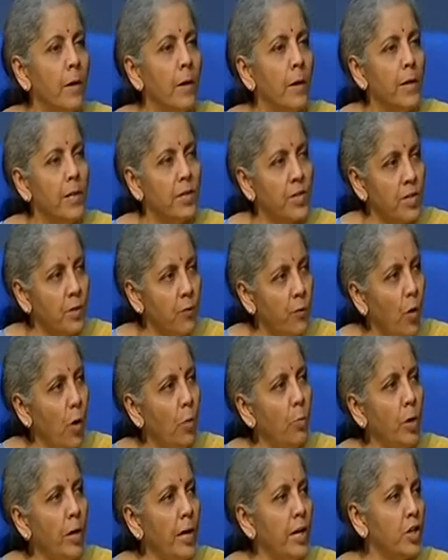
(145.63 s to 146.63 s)
is a
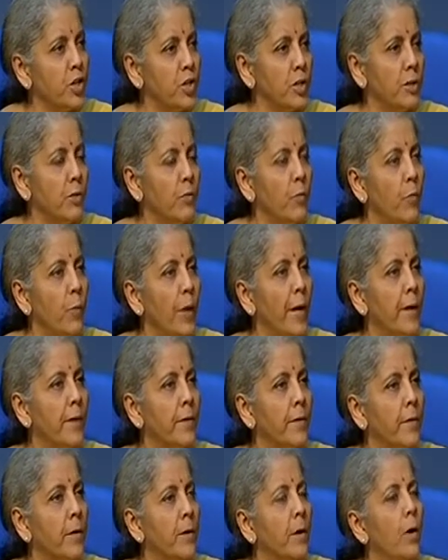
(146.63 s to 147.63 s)
formulation
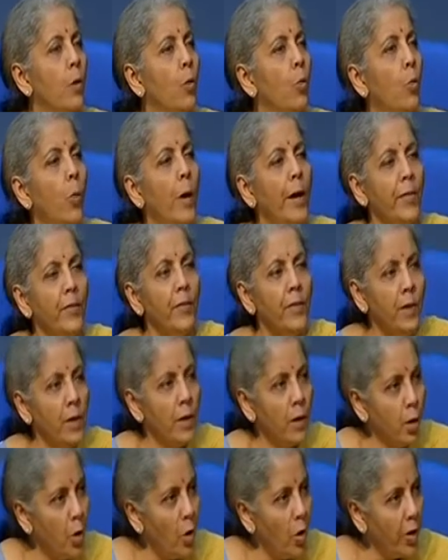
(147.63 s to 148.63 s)
where when the
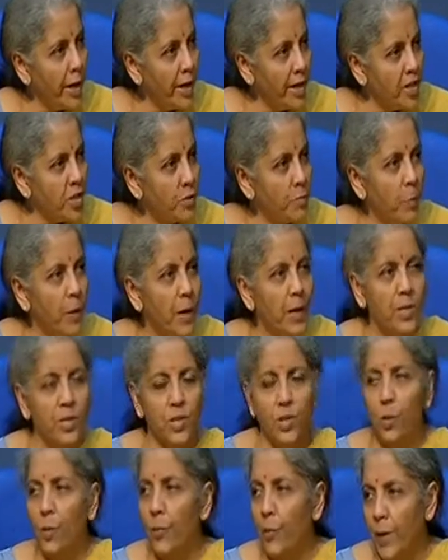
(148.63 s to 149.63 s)
law gets
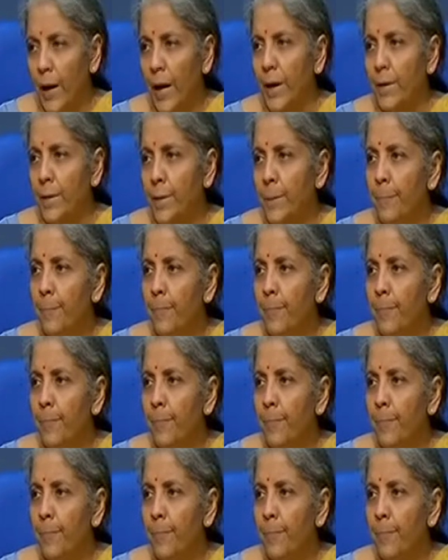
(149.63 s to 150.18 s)
passed on that,